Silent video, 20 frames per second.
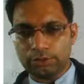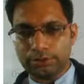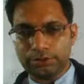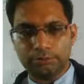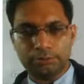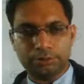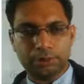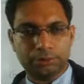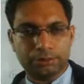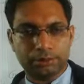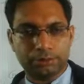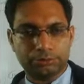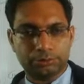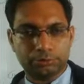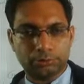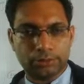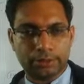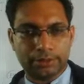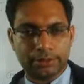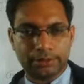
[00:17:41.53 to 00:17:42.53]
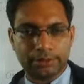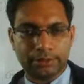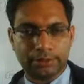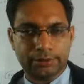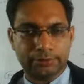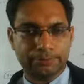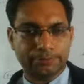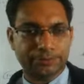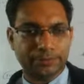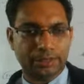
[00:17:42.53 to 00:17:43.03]
is power of square here?
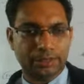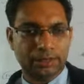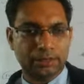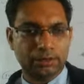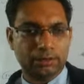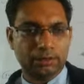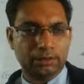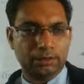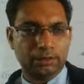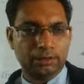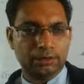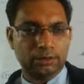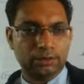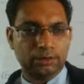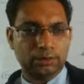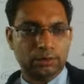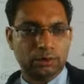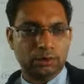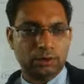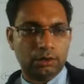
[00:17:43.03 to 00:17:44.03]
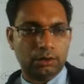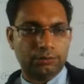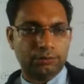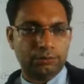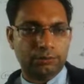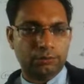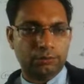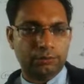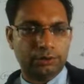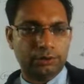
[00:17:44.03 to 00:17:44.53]
Log
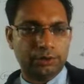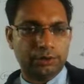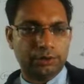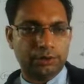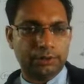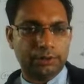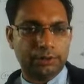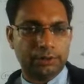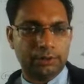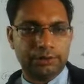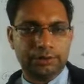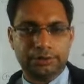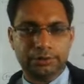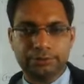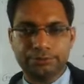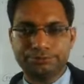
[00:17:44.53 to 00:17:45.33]
48.